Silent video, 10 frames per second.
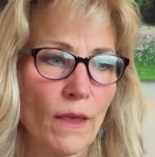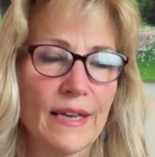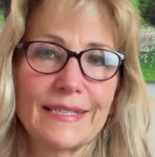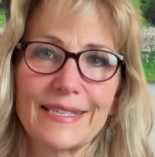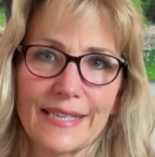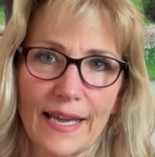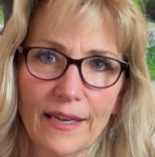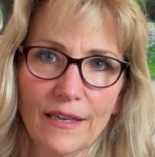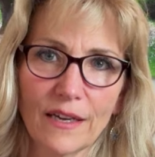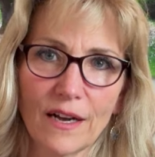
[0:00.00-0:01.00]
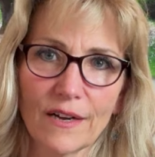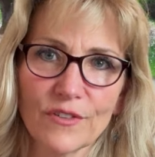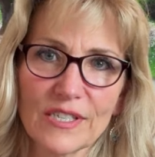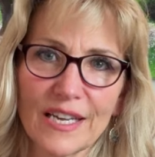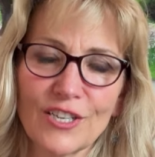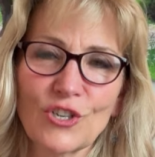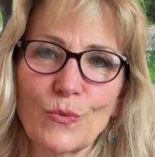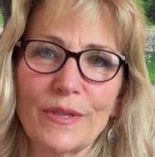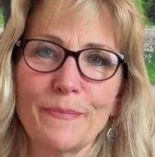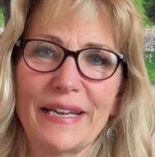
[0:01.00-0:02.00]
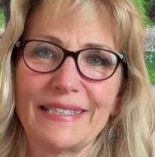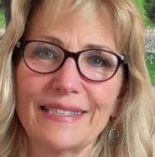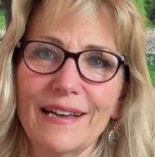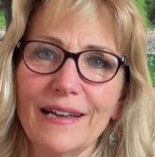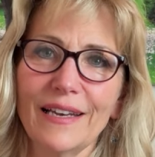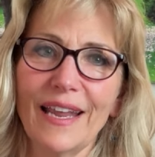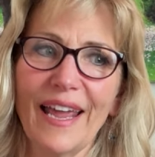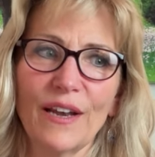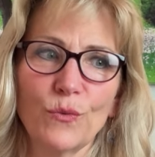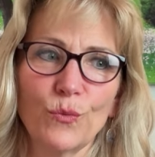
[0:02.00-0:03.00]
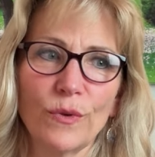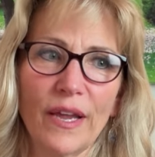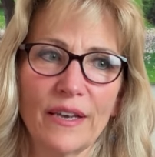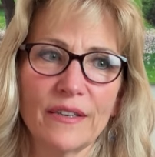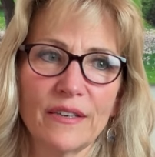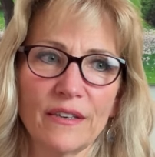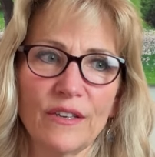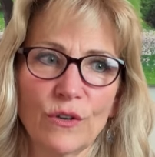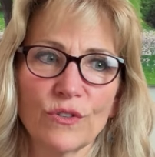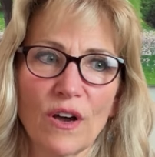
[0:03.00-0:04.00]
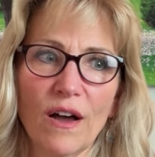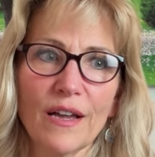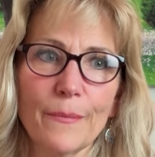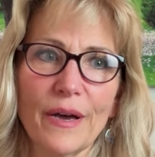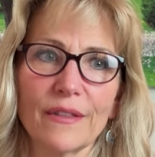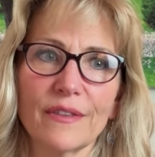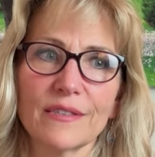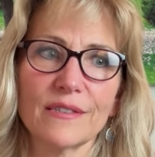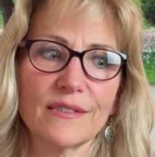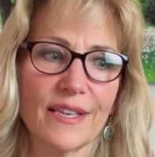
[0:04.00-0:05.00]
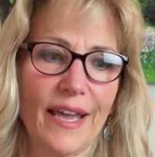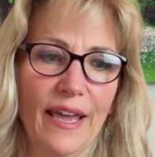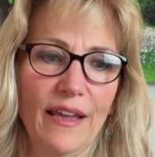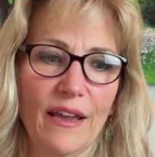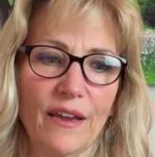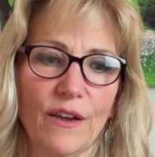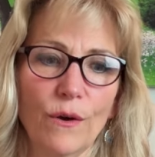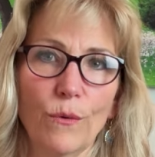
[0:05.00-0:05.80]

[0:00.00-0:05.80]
a sane conversation with my son and, and, you know, talk about this and say, hey, you know,